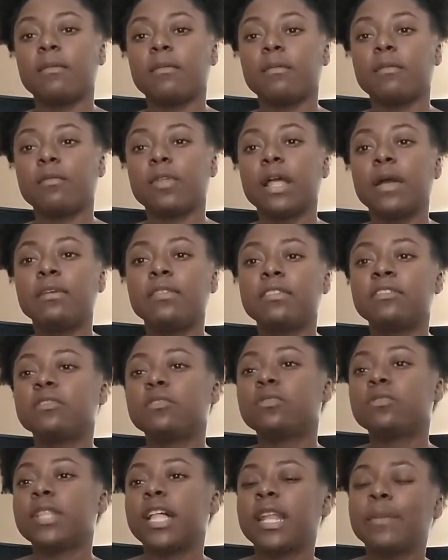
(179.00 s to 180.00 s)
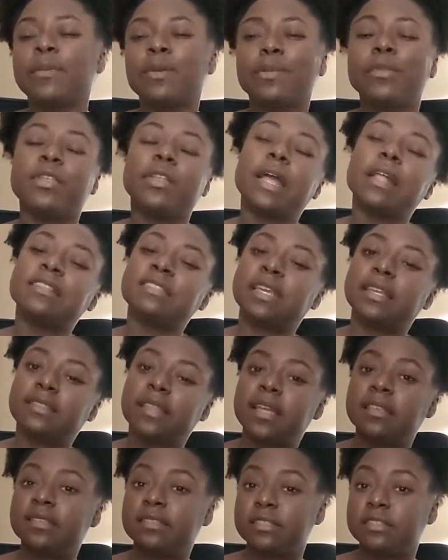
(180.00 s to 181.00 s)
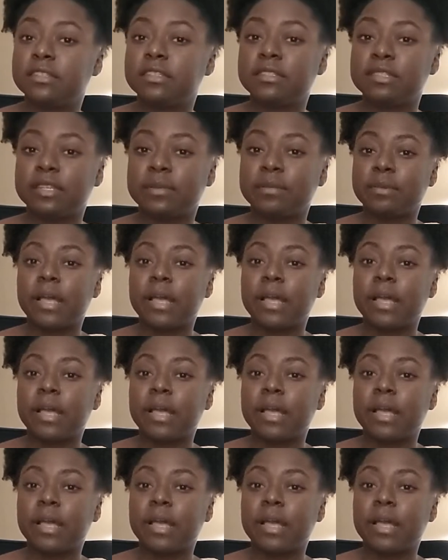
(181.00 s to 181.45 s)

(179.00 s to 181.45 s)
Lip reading: when I was in school, a lot of people did not take that seriously,